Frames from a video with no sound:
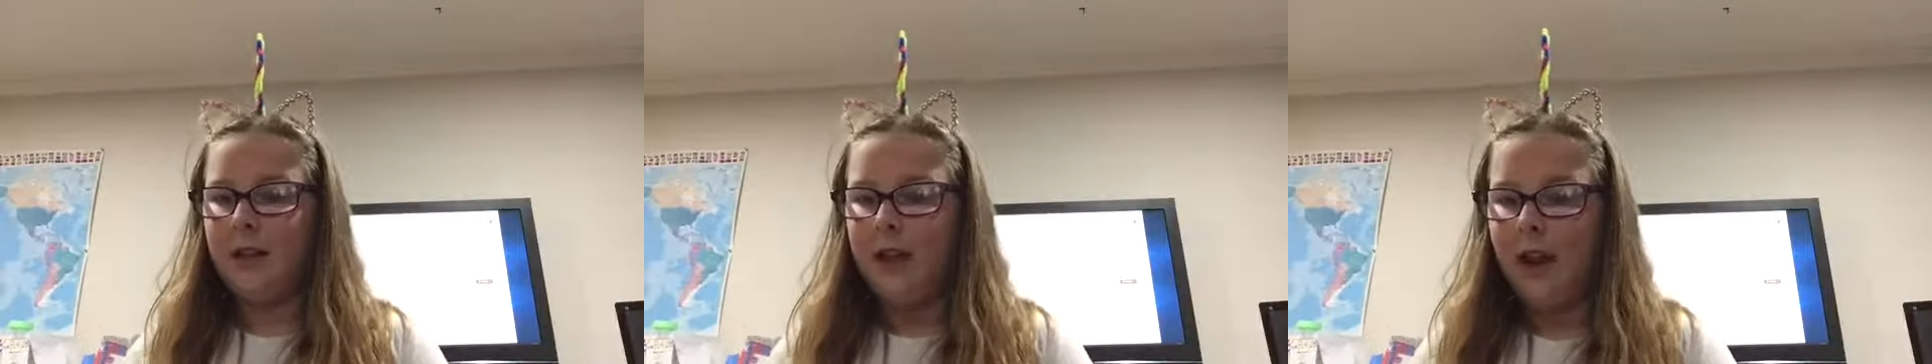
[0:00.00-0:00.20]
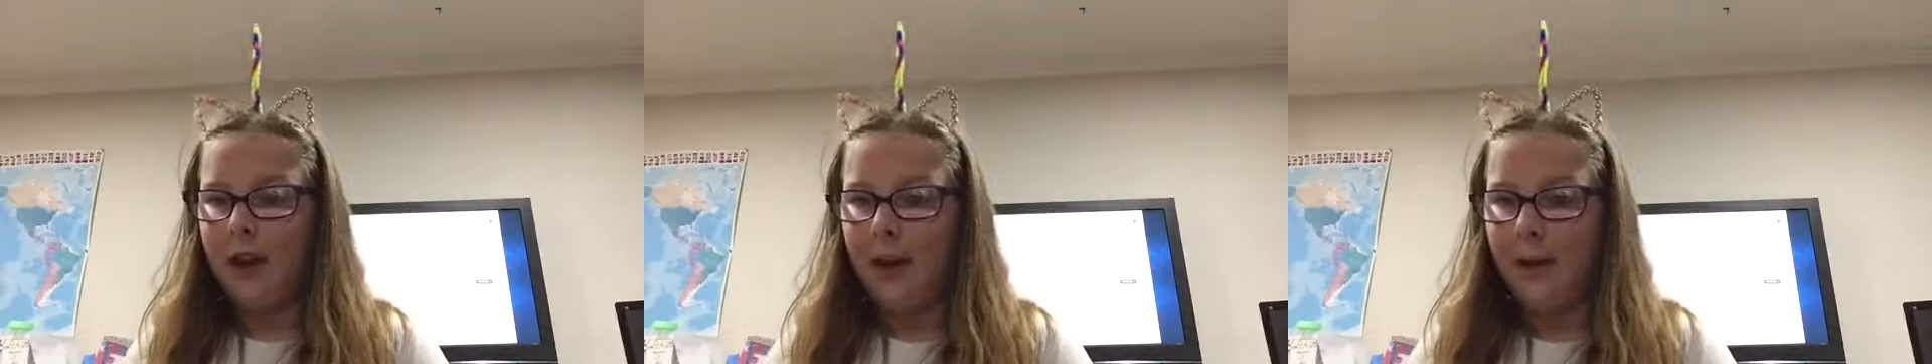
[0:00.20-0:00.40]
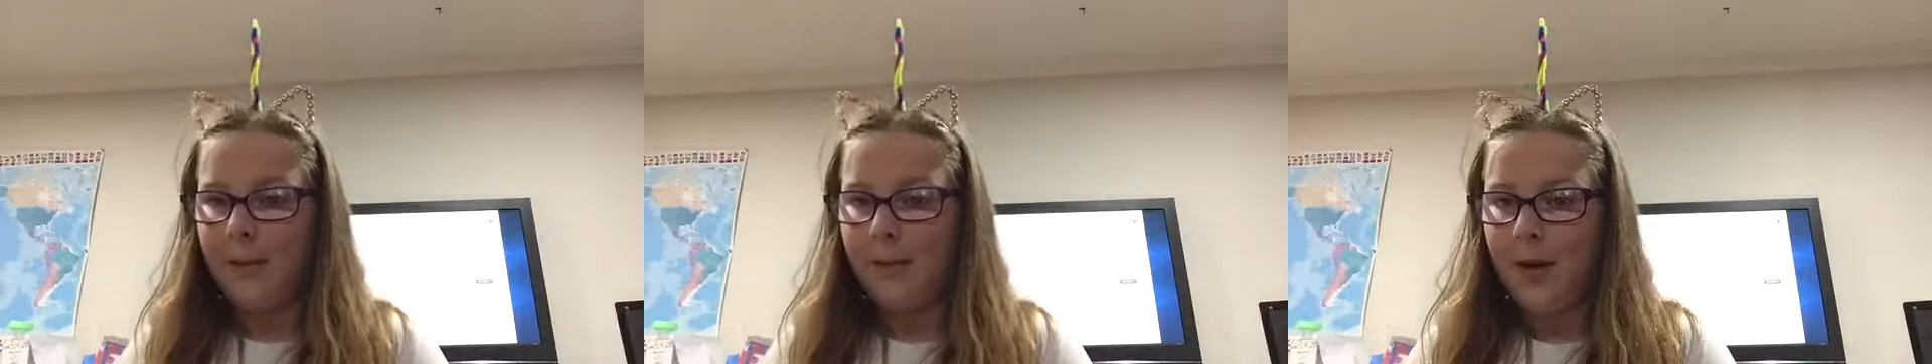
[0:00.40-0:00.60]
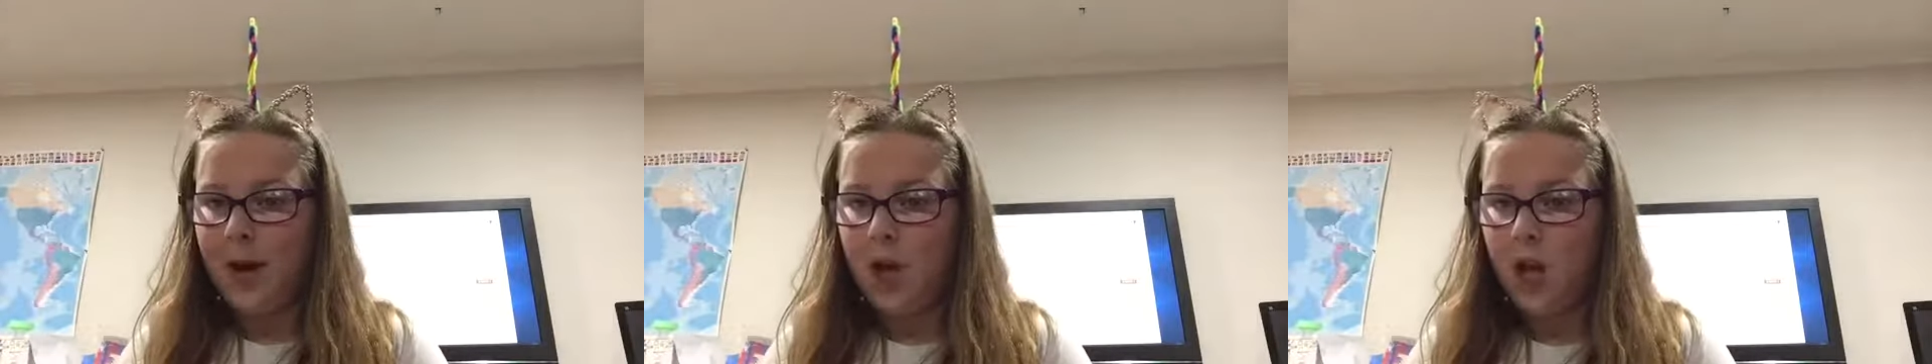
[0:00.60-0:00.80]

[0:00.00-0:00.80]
I'm